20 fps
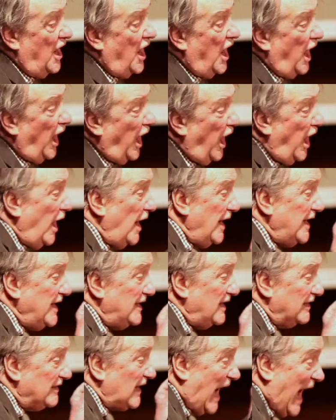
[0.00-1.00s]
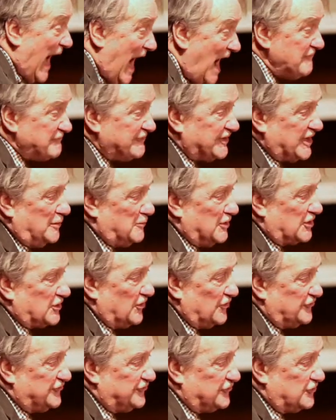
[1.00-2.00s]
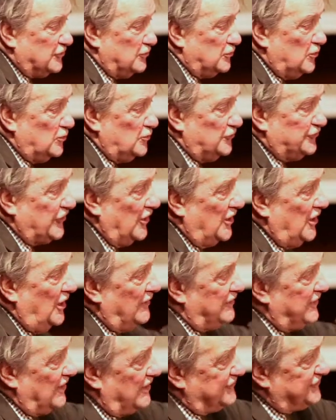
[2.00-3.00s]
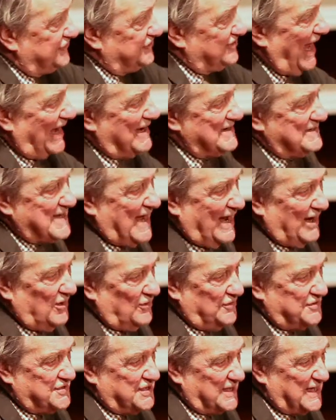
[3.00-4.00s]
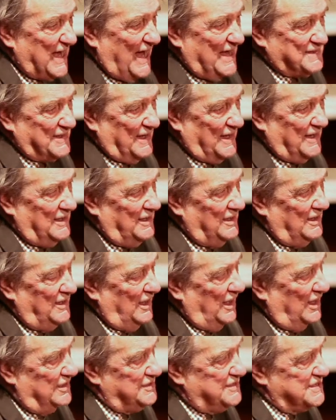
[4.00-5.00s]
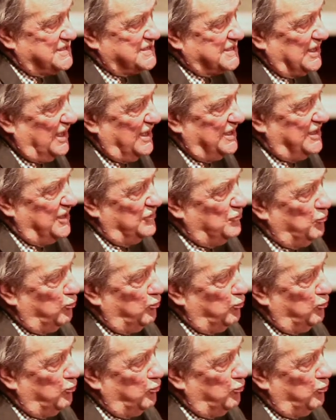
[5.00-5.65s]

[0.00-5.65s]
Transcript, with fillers: I have come across schools that have sat down together and decided